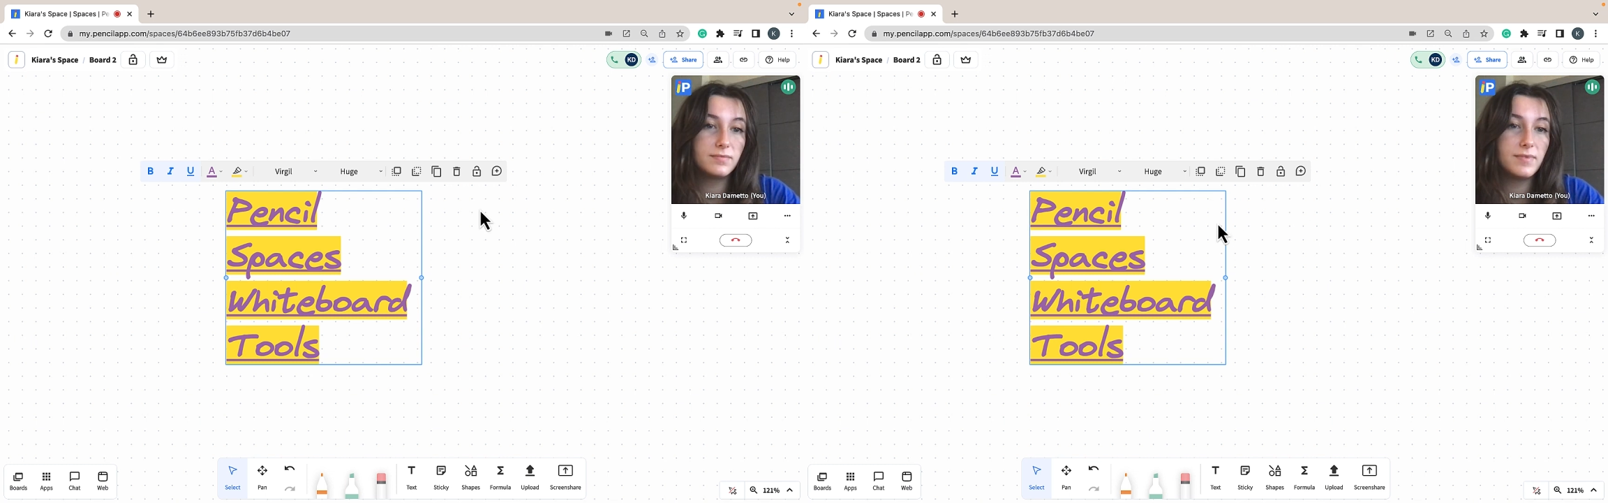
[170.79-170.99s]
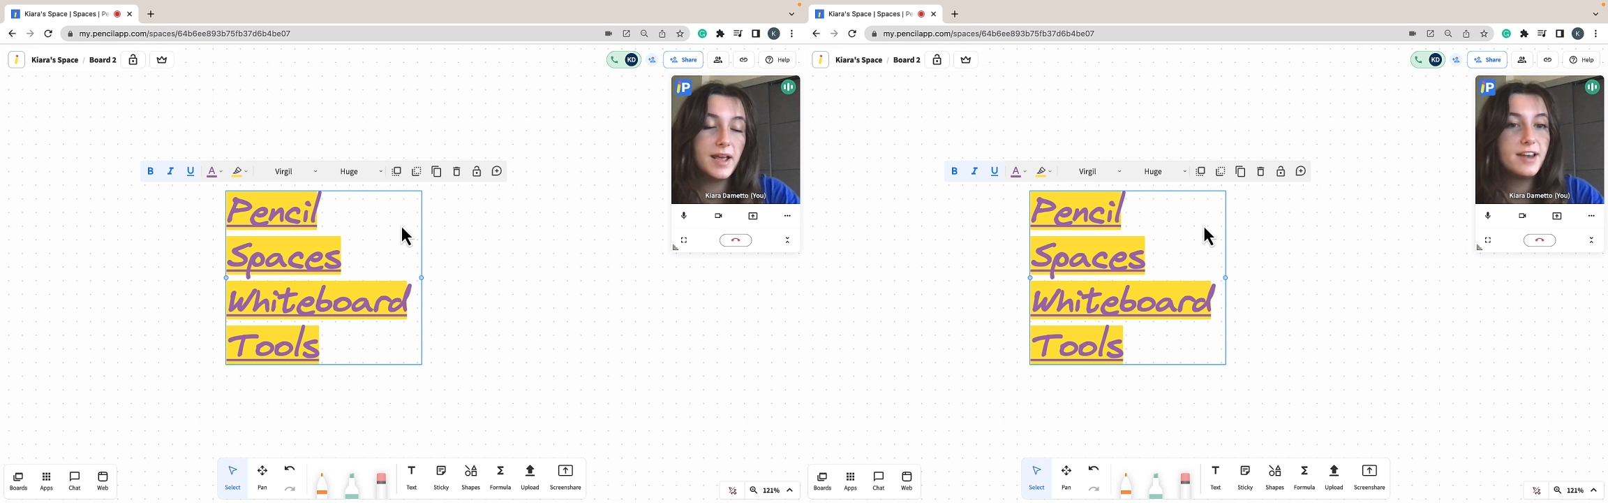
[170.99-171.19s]

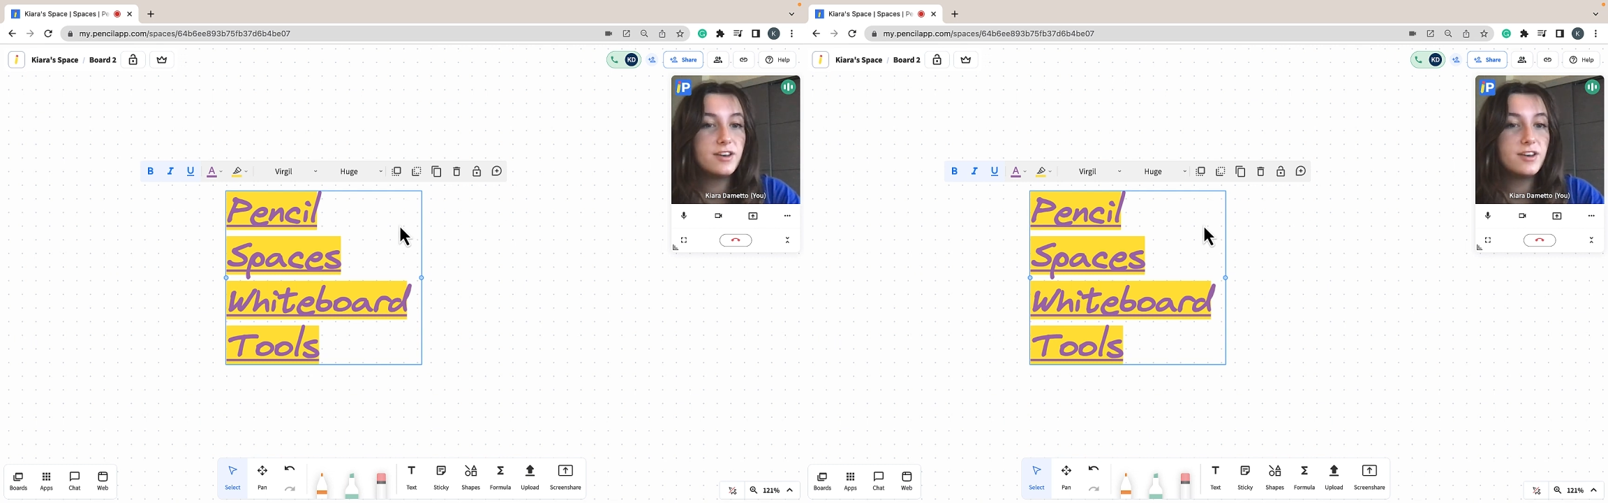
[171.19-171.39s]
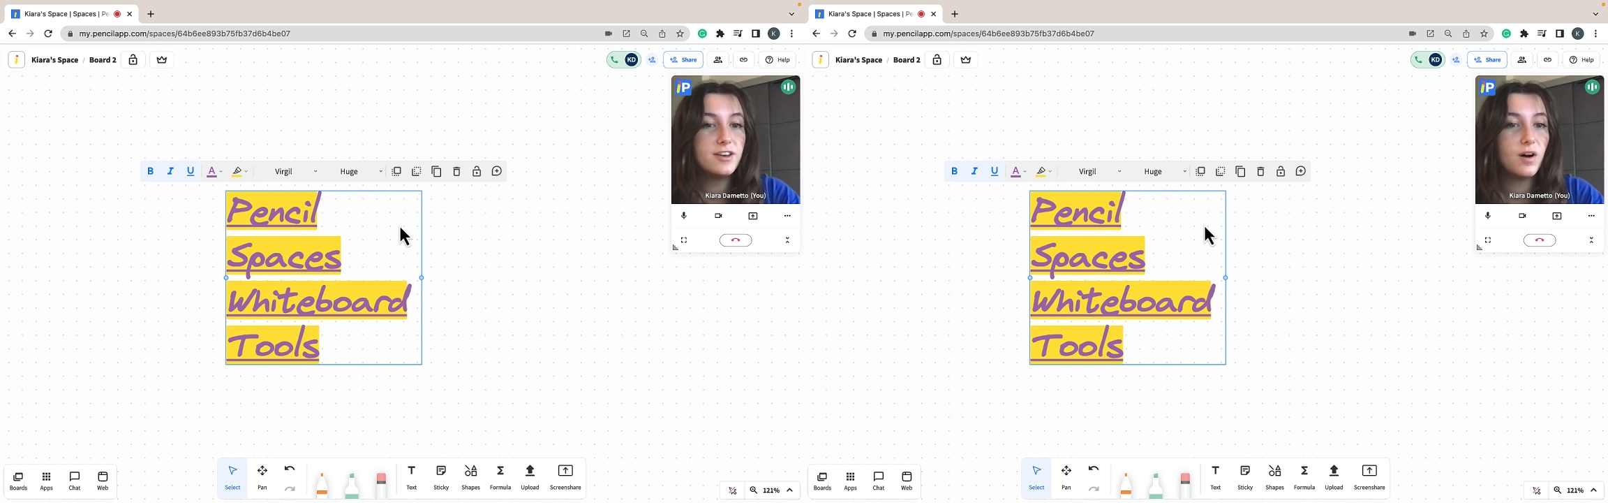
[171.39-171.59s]
and
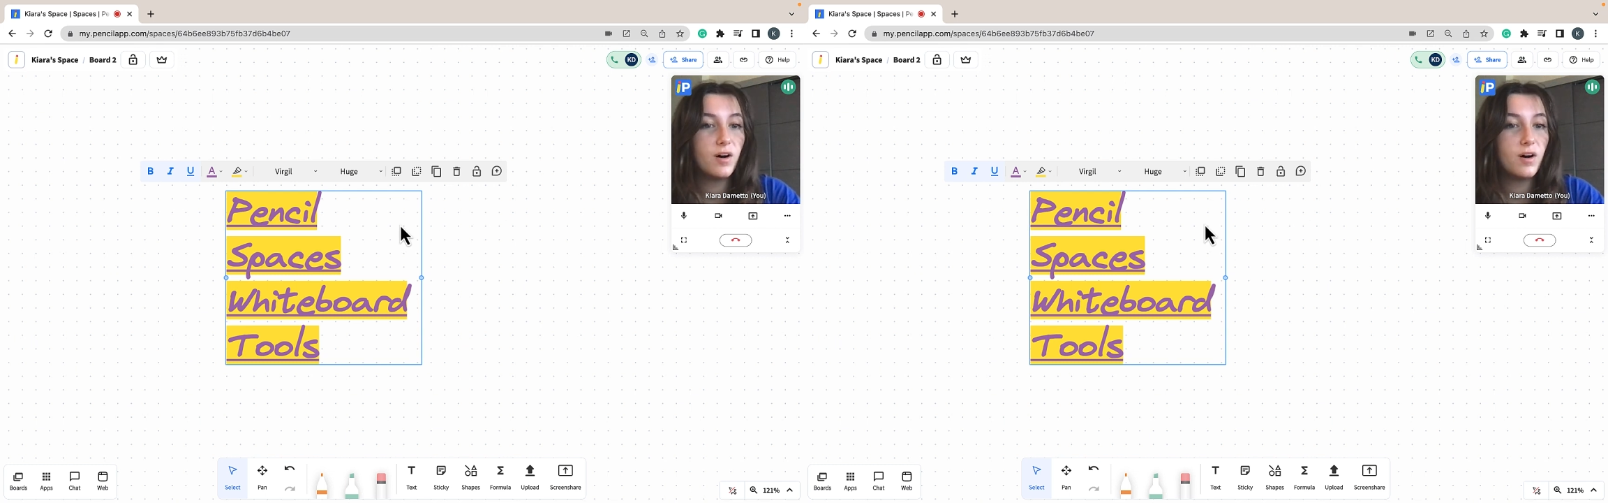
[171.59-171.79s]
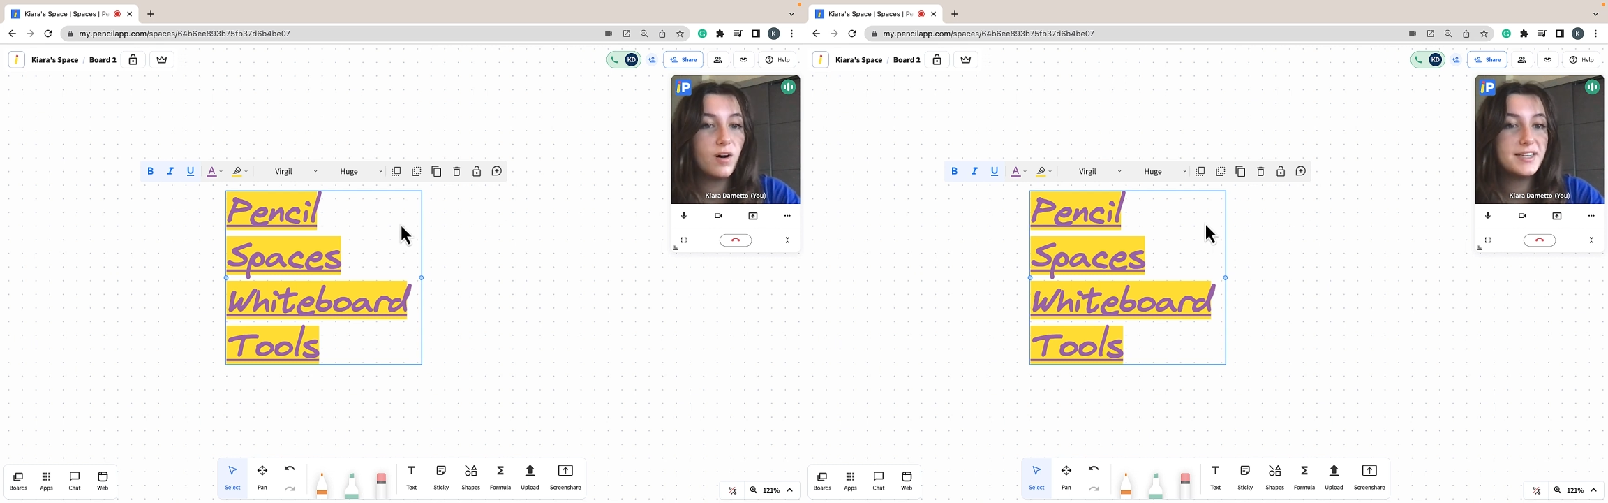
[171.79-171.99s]
use all
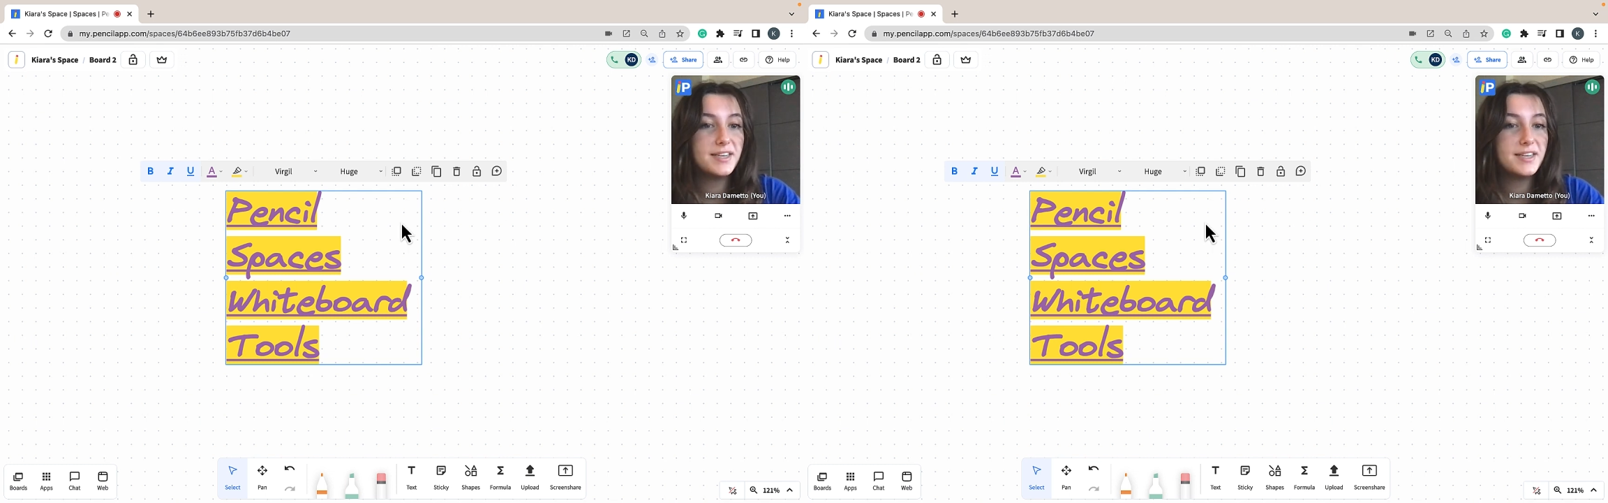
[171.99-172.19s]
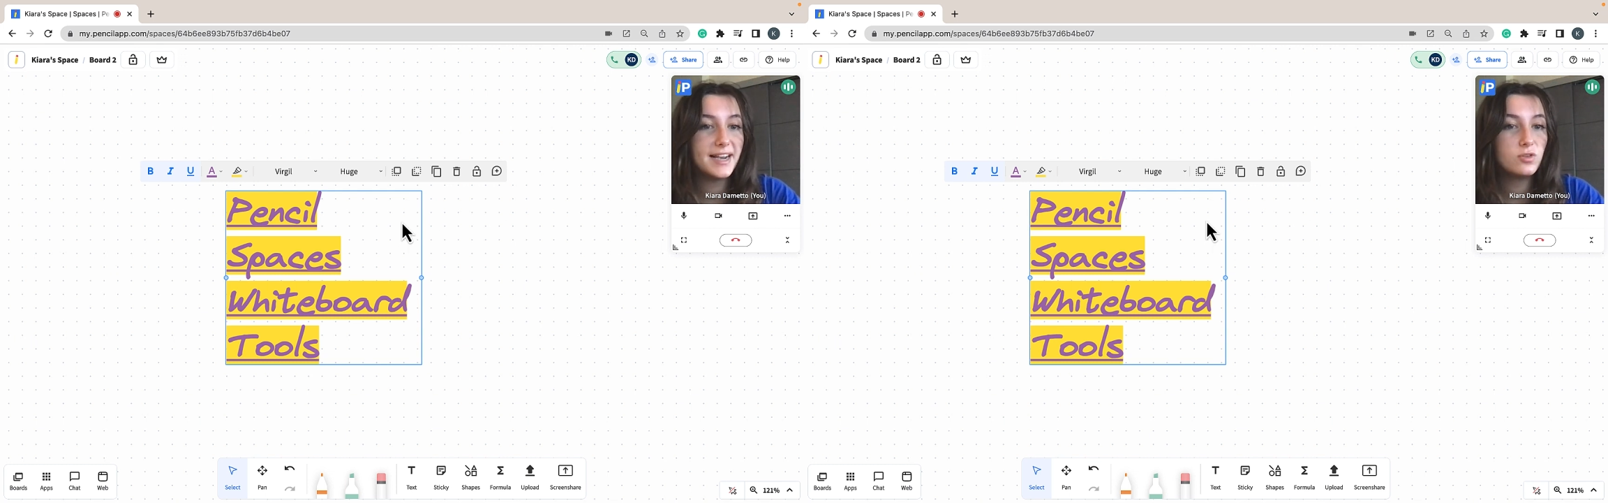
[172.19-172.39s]
the
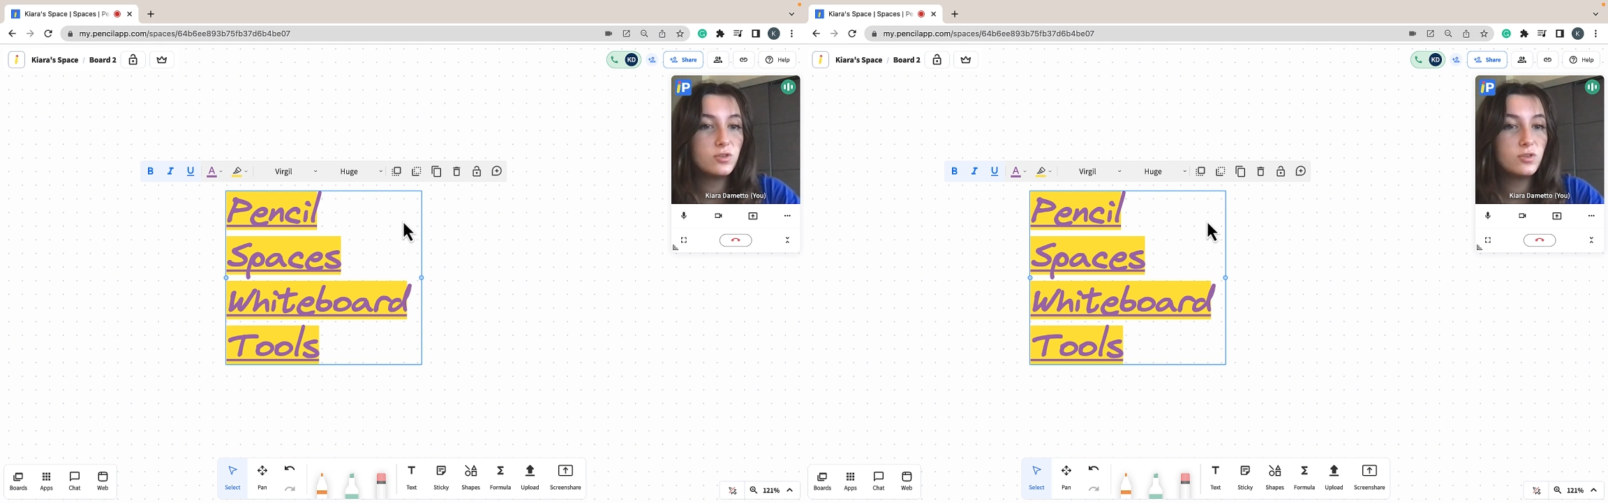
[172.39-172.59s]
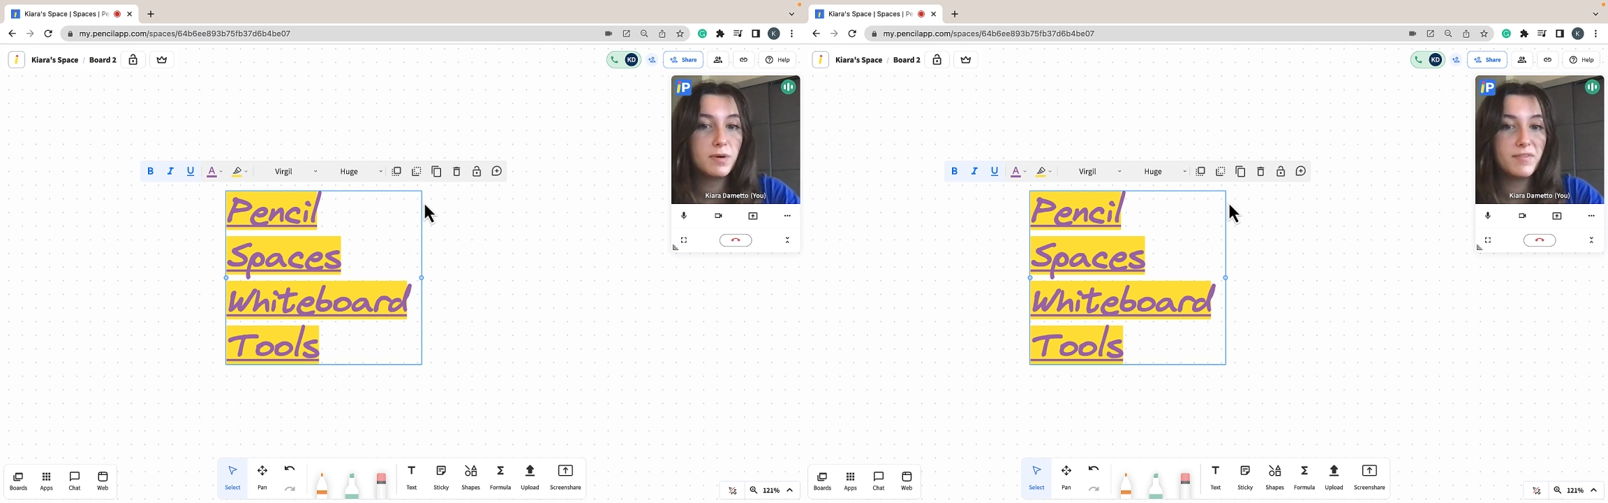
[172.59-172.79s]
text tools
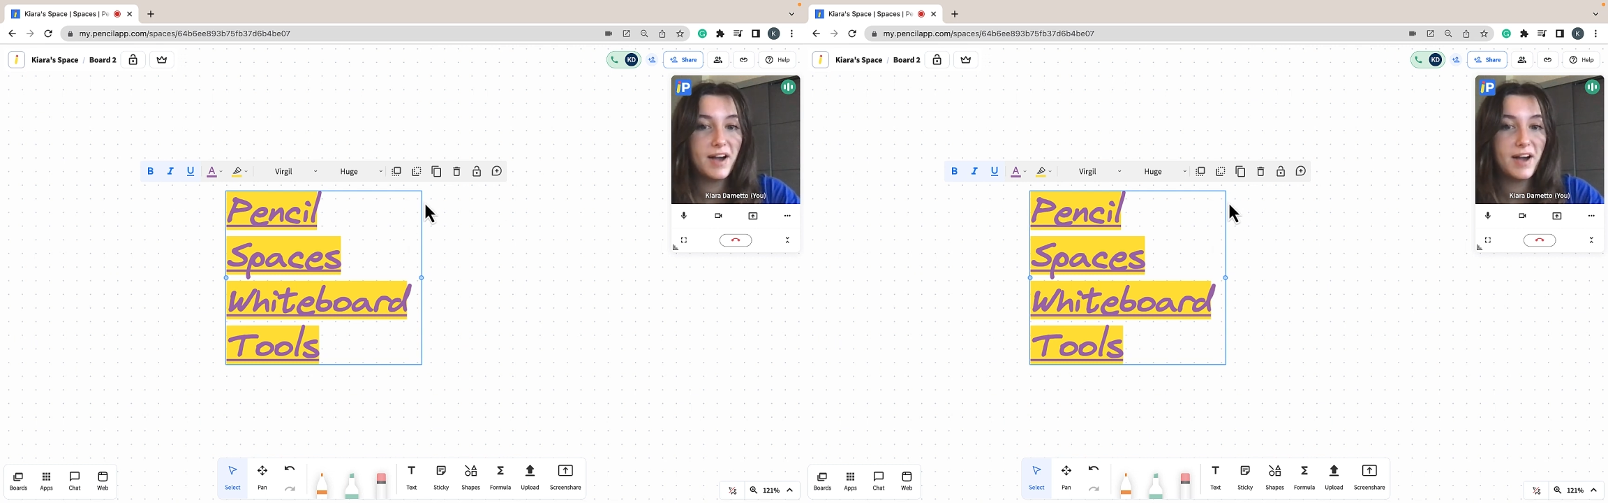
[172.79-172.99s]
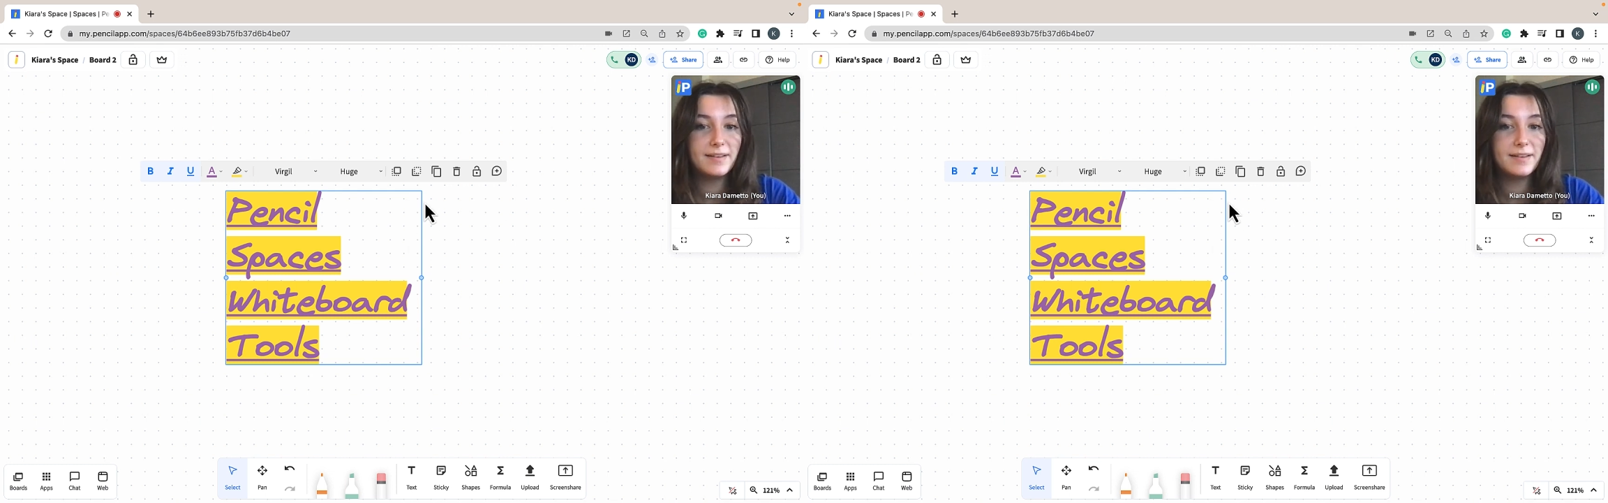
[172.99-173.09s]
provided.